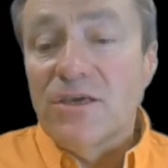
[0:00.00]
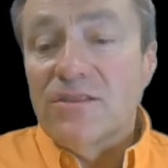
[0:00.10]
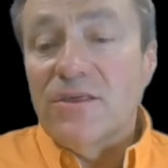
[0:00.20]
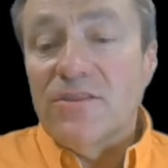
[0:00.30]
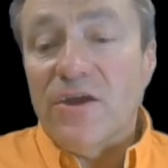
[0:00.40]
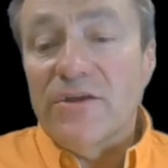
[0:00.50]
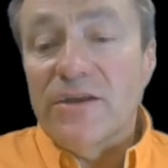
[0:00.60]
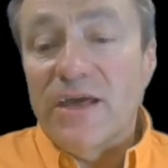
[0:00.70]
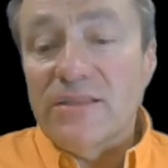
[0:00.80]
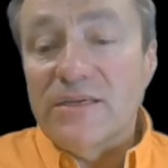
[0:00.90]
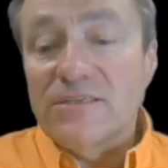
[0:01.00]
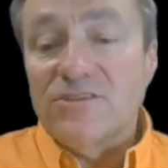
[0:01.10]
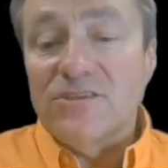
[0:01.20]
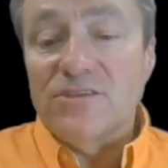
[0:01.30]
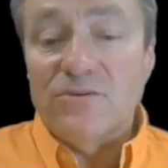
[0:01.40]
Then the cardinality is
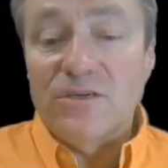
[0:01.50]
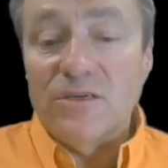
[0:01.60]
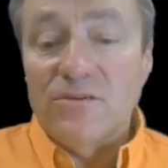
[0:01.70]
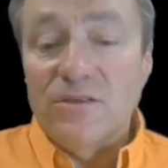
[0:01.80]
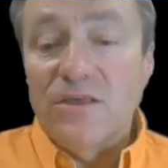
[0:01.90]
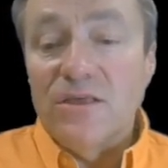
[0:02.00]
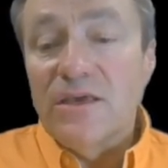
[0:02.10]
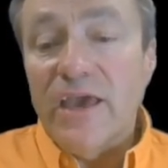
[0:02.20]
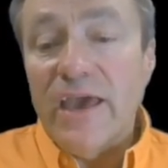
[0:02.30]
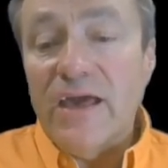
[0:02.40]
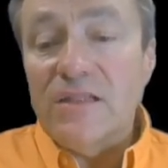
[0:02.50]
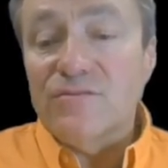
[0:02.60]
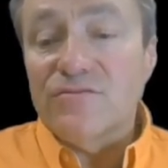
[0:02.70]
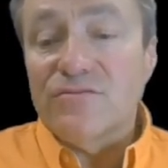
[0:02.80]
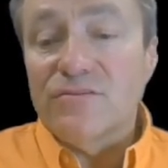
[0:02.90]
denoted
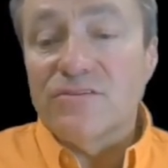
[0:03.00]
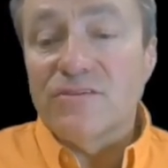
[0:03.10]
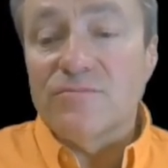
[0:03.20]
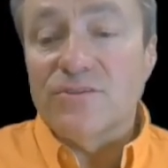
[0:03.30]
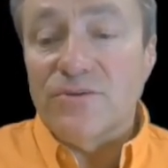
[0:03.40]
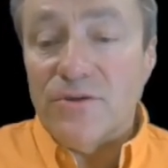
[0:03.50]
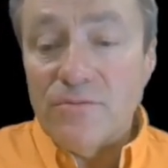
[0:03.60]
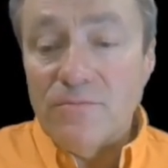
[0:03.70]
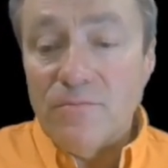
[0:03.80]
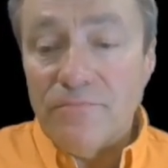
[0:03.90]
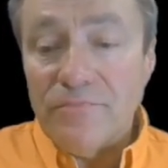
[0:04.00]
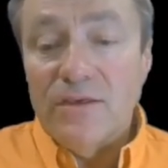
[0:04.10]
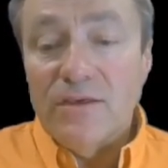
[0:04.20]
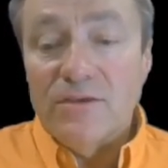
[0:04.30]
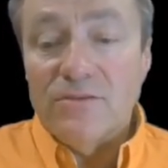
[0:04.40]
aleph sub 0.
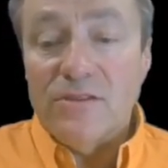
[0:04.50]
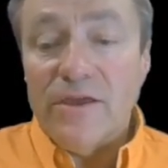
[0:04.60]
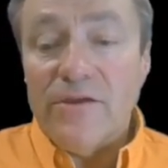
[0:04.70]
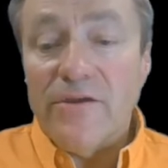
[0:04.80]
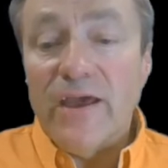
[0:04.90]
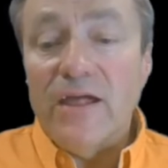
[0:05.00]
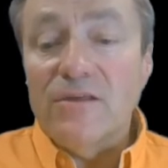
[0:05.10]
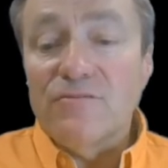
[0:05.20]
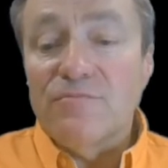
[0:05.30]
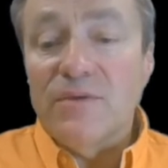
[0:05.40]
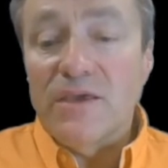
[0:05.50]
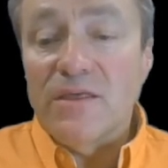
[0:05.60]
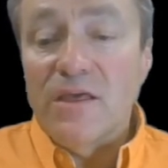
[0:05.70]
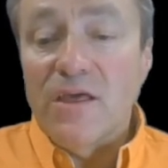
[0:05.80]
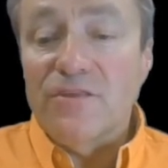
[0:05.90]
The letter aleph
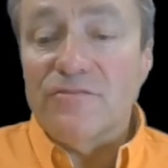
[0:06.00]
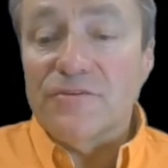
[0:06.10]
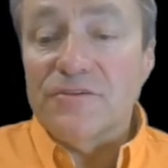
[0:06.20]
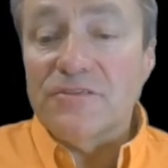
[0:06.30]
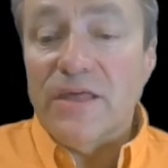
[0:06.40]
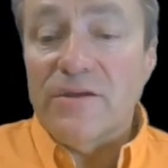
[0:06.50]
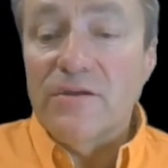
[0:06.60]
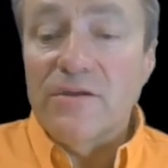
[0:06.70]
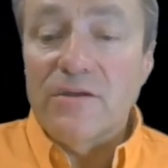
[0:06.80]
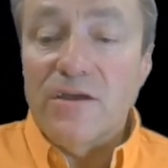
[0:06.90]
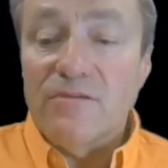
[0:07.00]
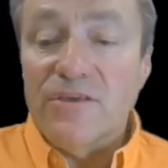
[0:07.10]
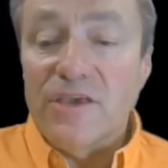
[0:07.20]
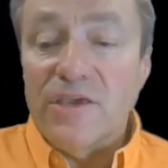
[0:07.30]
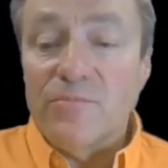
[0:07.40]
being the first letter of
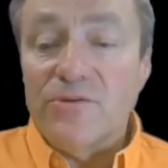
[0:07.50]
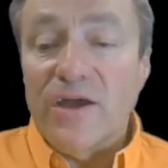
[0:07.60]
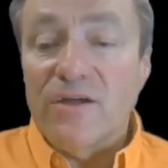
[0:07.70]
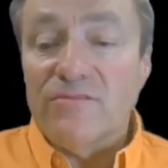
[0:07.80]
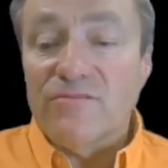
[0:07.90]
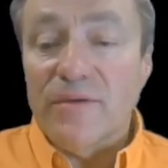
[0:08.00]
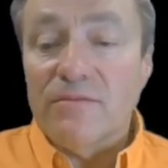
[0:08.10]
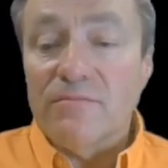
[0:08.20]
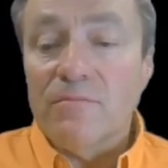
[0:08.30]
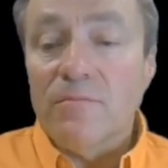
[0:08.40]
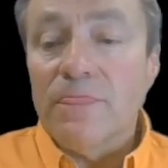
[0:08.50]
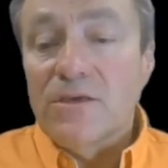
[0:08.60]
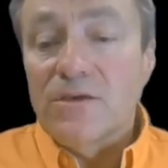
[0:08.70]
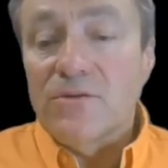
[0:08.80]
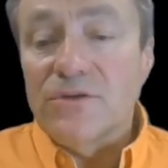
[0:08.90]
the Hebrew alphabet.
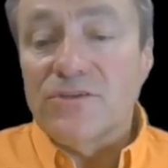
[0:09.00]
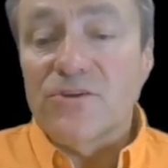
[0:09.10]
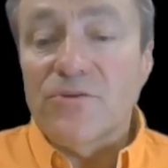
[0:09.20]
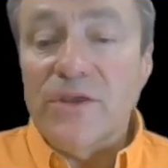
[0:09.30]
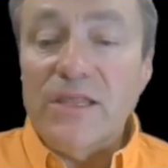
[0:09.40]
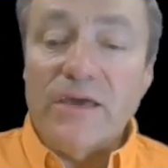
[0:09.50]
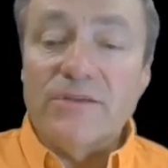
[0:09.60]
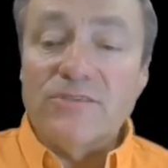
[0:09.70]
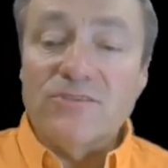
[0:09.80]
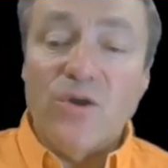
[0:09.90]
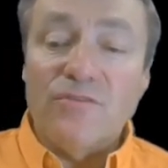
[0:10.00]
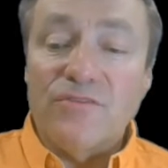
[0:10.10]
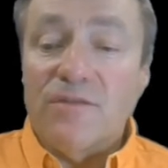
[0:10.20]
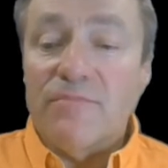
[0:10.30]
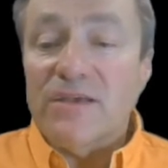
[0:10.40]
We use Greek letters so
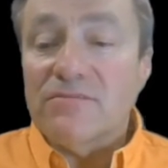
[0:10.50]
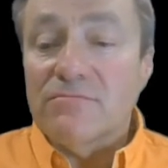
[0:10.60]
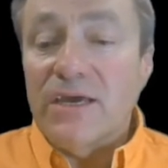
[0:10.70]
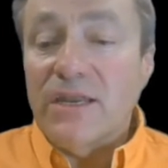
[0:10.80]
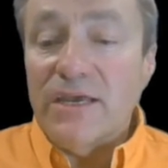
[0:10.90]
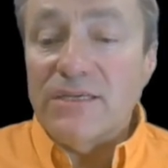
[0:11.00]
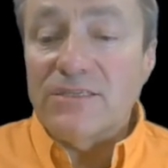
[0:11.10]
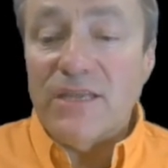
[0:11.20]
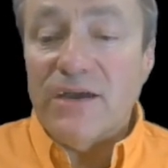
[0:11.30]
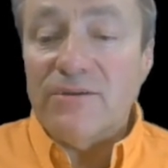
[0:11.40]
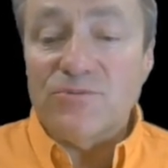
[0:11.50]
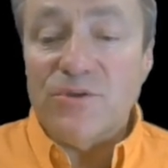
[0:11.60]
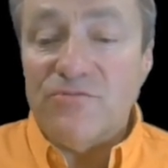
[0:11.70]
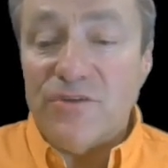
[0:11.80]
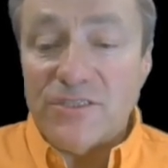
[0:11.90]
often in mathematics. Now it's
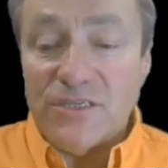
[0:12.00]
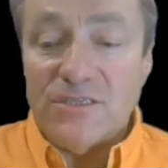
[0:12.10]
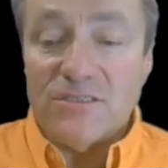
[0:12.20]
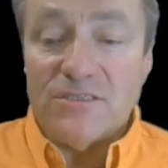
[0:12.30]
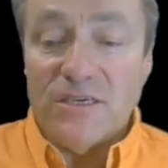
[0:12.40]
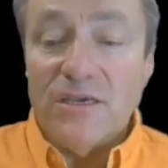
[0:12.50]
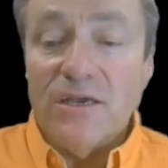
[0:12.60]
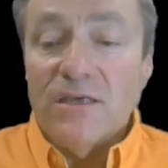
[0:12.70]
refreshing to see